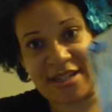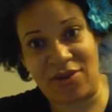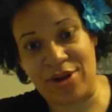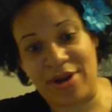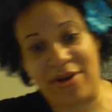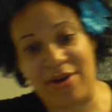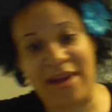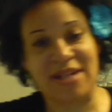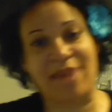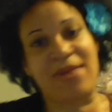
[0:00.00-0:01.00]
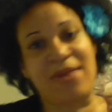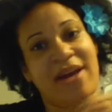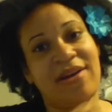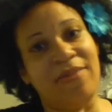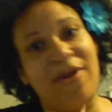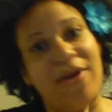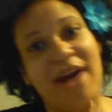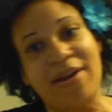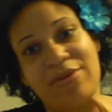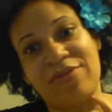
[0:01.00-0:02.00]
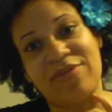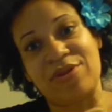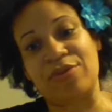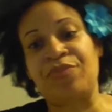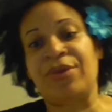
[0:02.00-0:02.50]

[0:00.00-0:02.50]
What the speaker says: Ordered it on Amazon. I'm planning another product review.